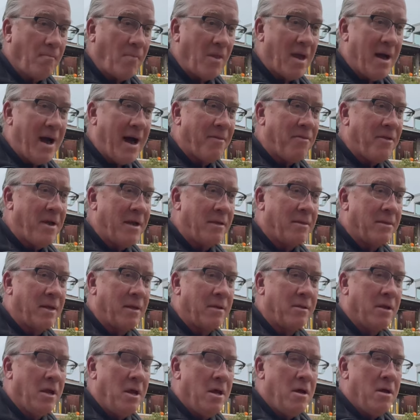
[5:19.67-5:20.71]
I think that
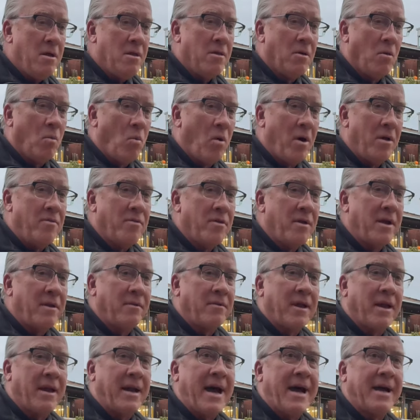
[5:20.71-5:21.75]
the one thing
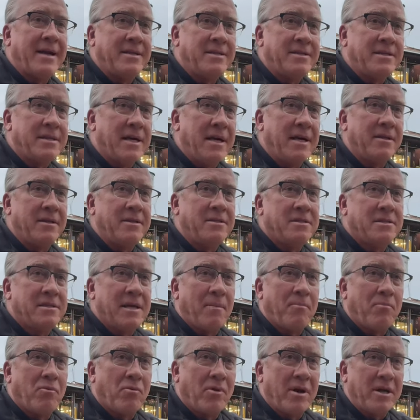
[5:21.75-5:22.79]
that I can say that
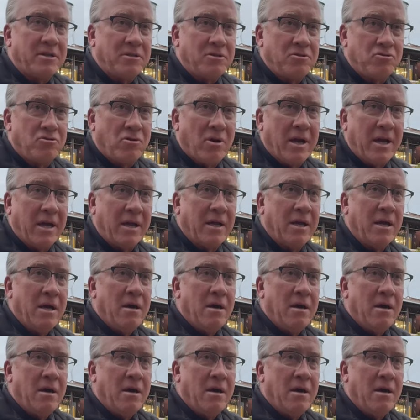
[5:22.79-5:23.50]
separates Drake